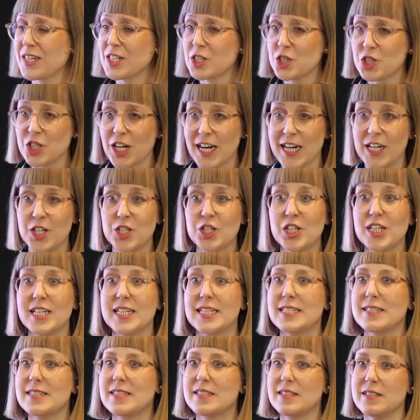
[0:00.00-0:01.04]

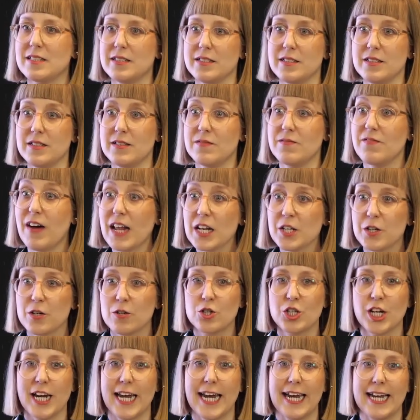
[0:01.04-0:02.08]
changes to value
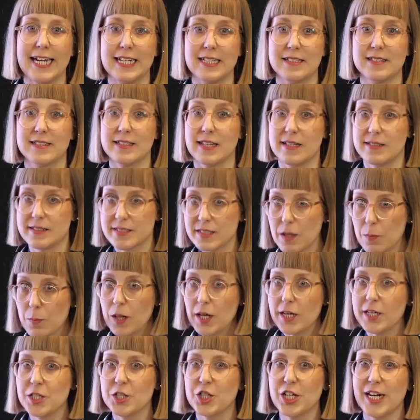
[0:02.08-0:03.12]
chains and
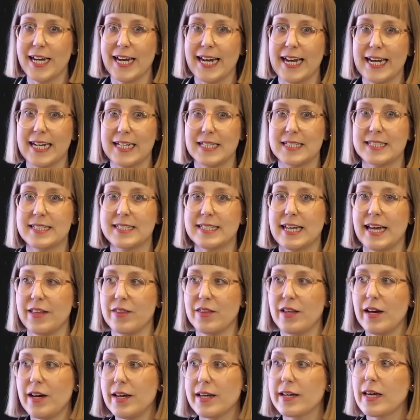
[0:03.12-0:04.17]
supply chains
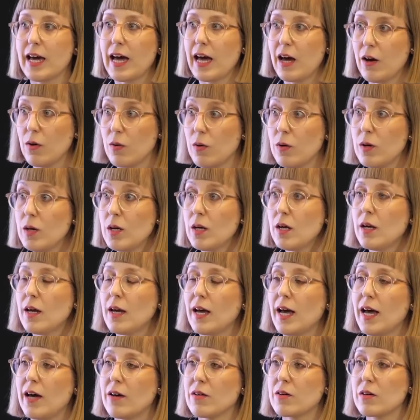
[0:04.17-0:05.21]
and like how
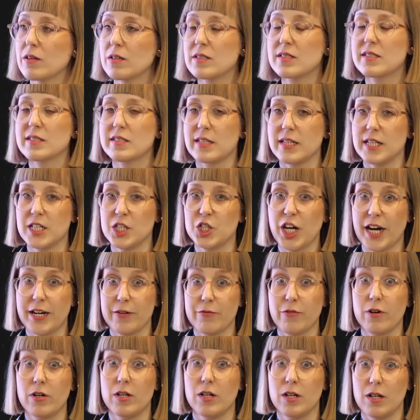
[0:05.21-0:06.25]
goods in
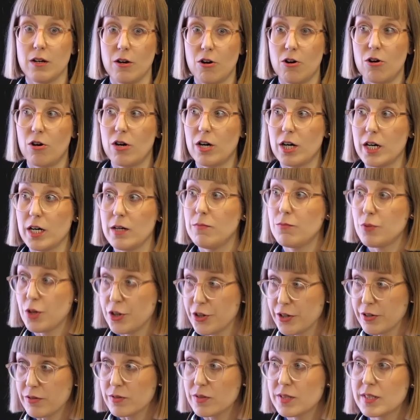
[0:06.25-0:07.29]
general are
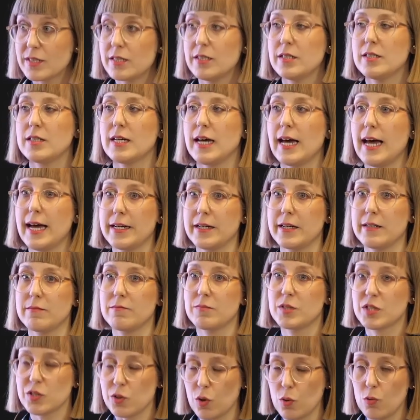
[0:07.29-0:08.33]
produced and
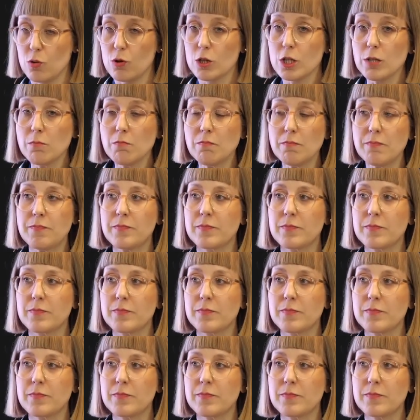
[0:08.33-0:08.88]
sold.